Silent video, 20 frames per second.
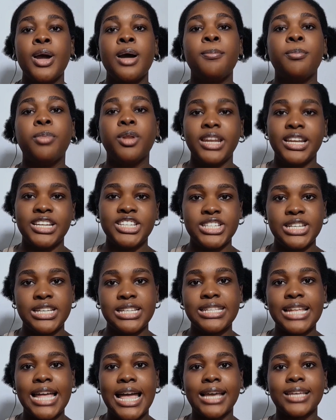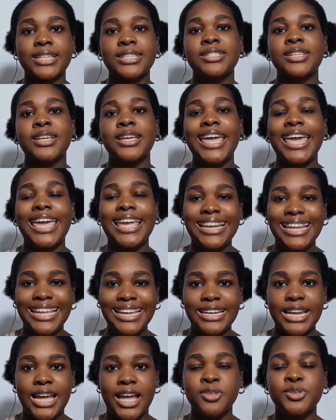Blood and Cheese asked
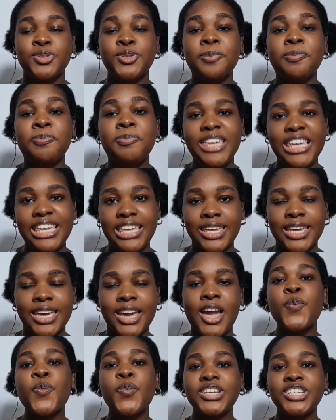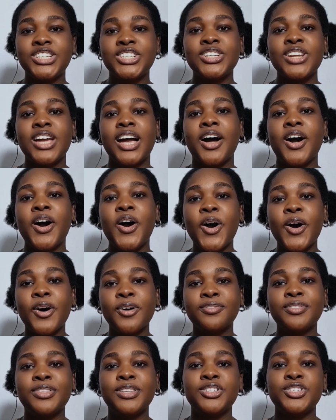Helena to pick which
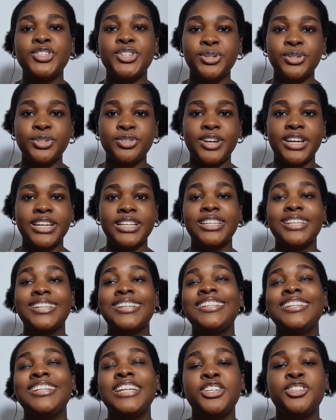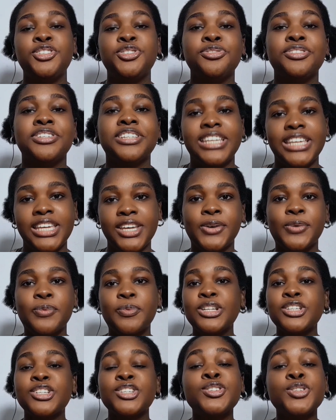of the children they should kill.
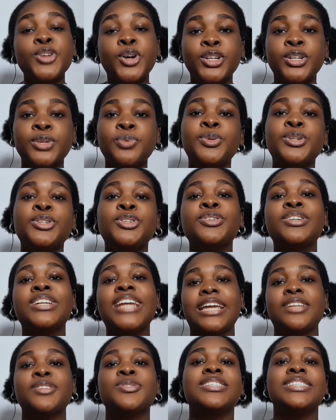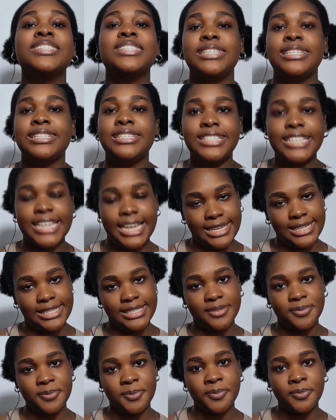Which son would you like to see dead?
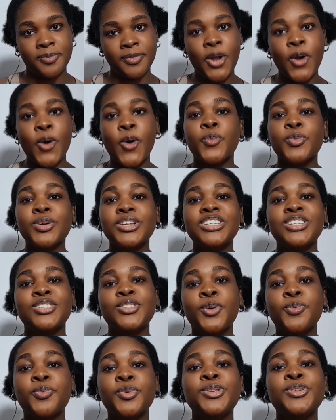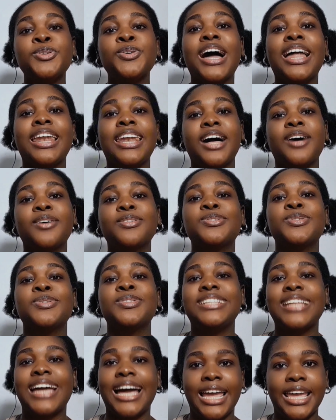Or which son would you allow to
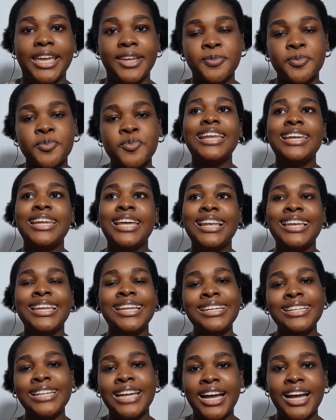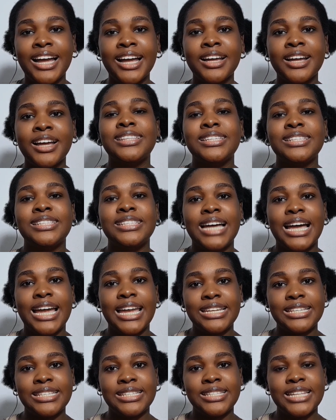die? And Helena
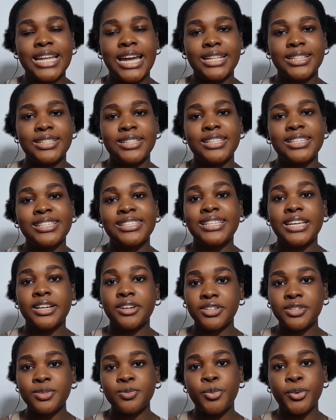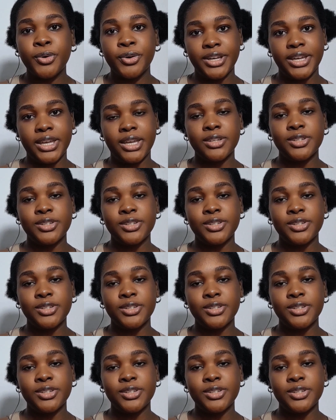decides that the second boy